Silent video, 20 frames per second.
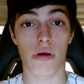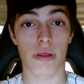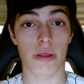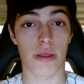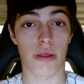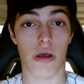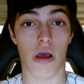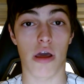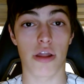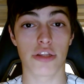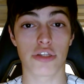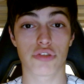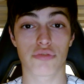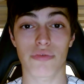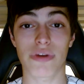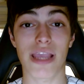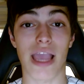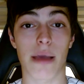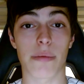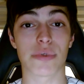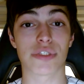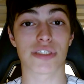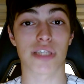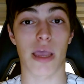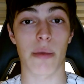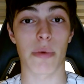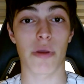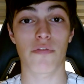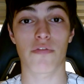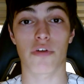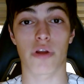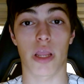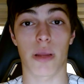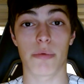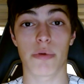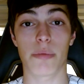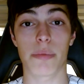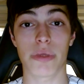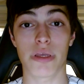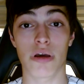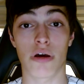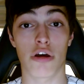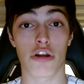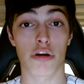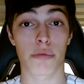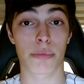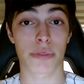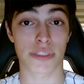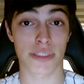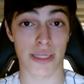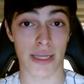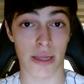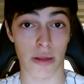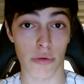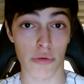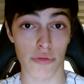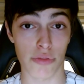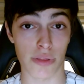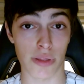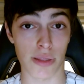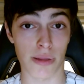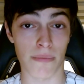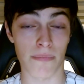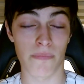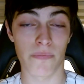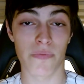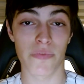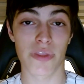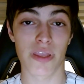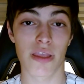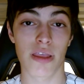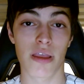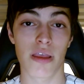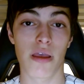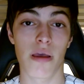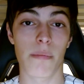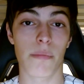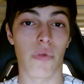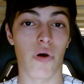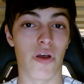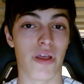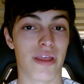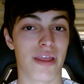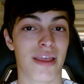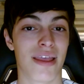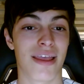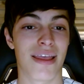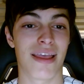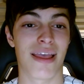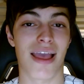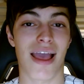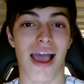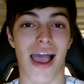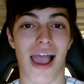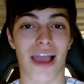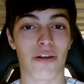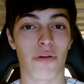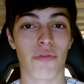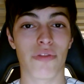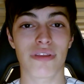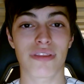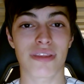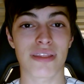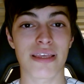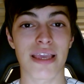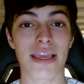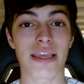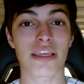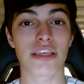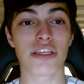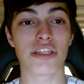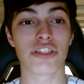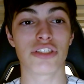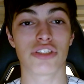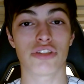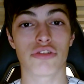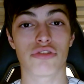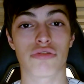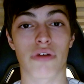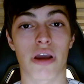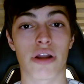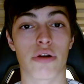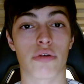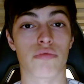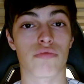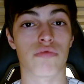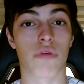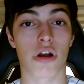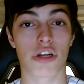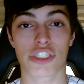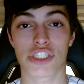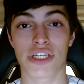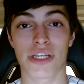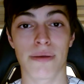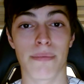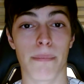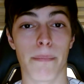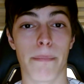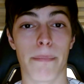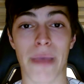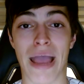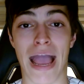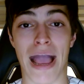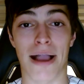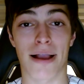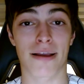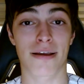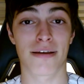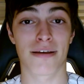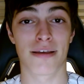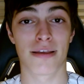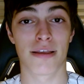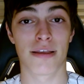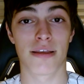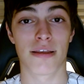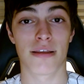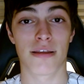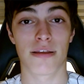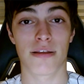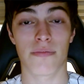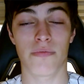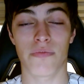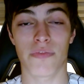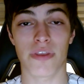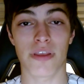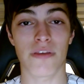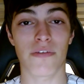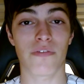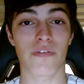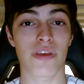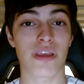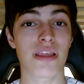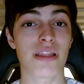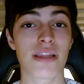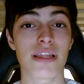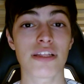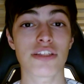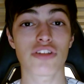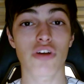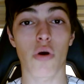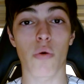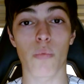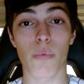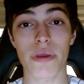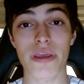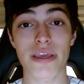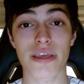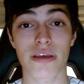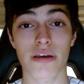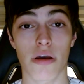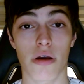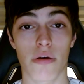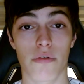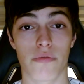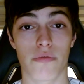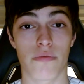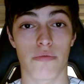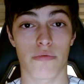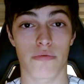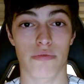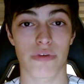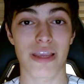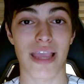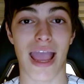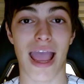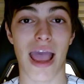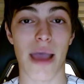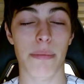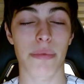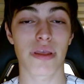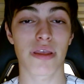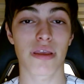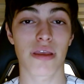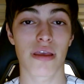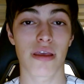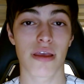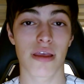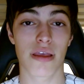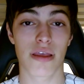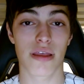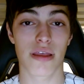on his rehab assignment for him to be 100% healthy. But I don't think the Yankees should try to rush him back. If he needs a week of rehabbing